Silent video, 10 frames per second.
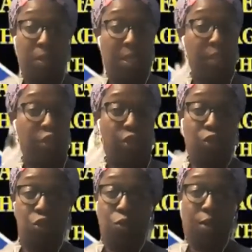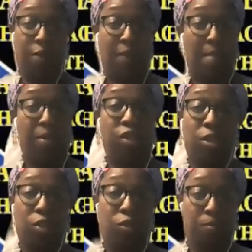initiatory
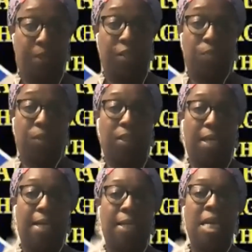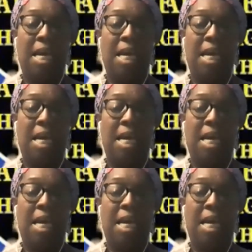vibration that took place with that.